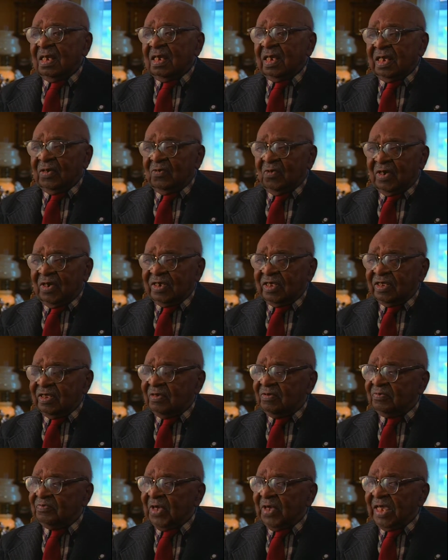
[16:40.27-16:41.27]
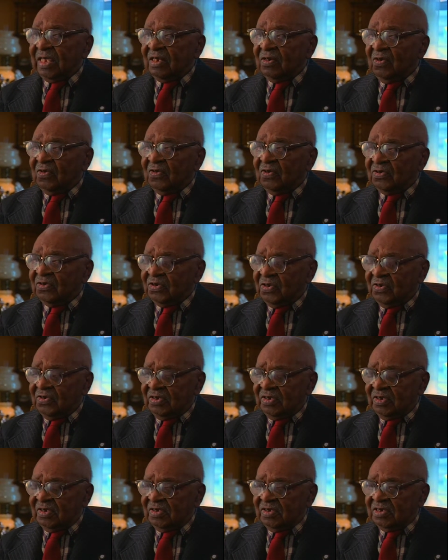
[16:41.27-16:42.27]
In one of the big local
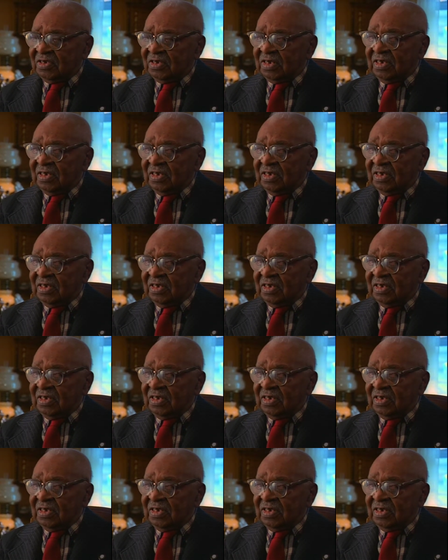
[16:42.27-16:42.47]
unions,